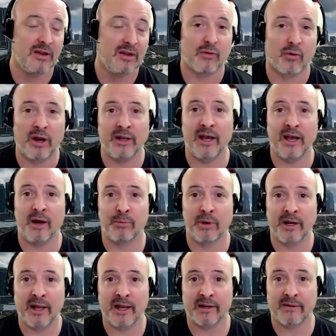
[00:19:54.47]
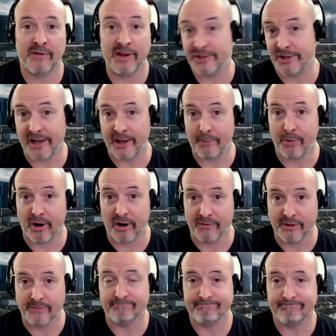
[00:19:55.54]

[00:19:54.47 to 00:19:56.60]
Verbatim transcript: for right now, brand activation ain't part of it.